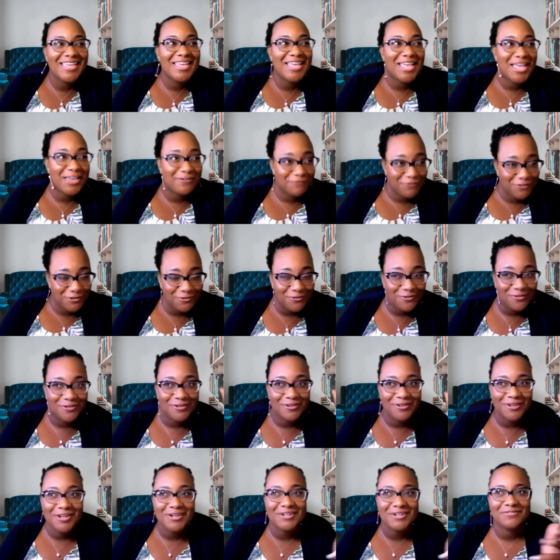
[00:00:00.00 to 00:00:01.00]
If you
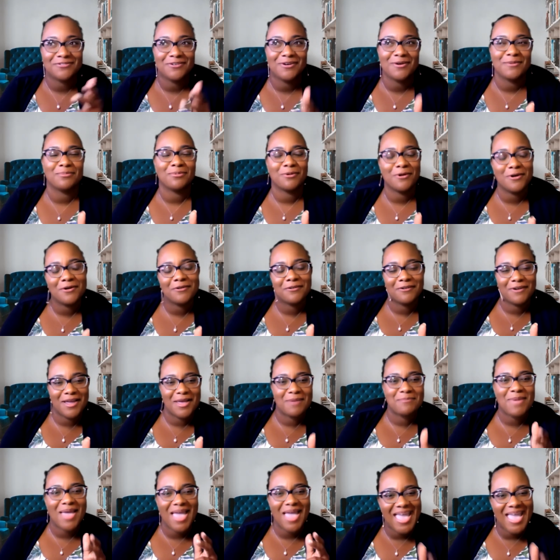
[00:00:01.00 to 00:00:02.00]
looked for a
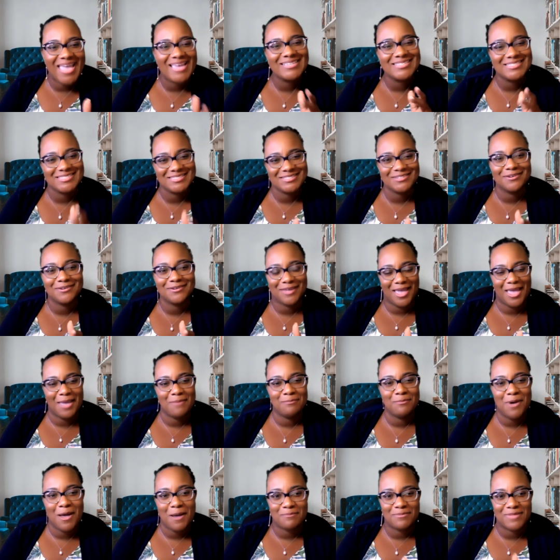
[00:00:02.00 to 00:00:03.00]
program, ACE still
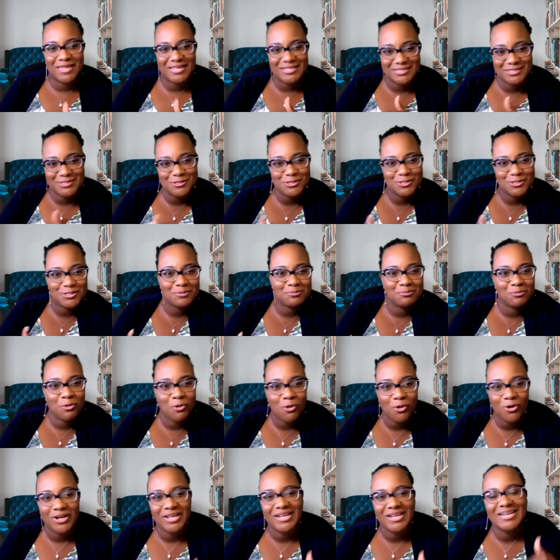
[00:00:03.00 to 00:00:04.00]
came up. They still
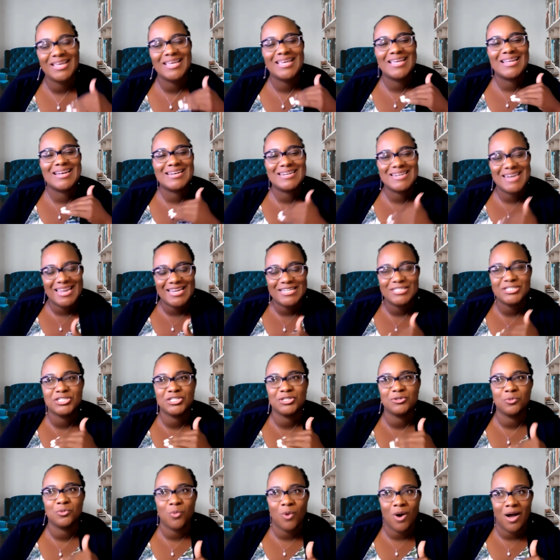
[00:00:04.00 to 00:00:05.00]
supported
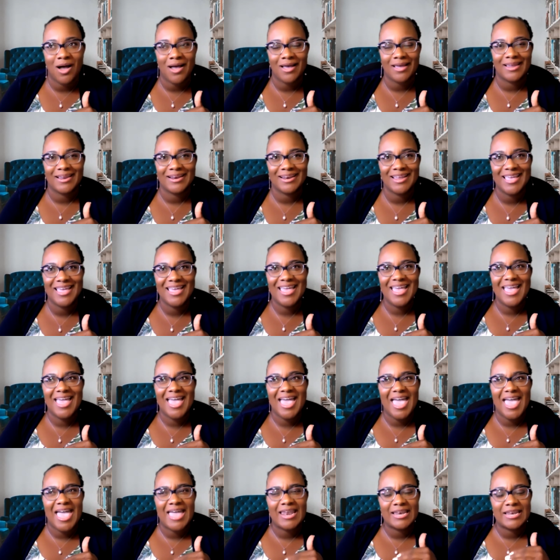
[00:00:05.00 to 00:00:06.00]
nationwide.
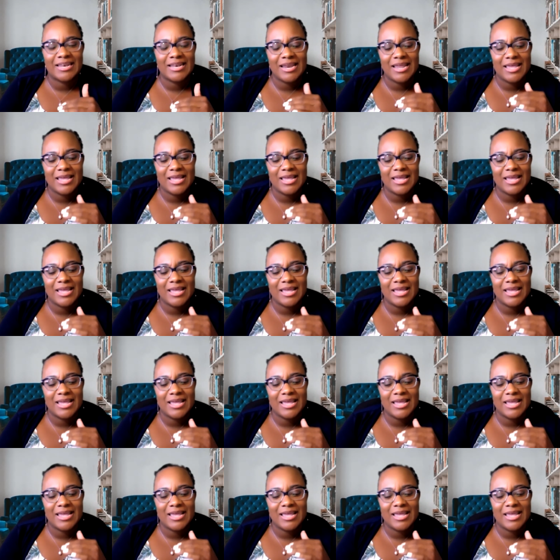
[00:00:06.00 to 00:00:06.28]
And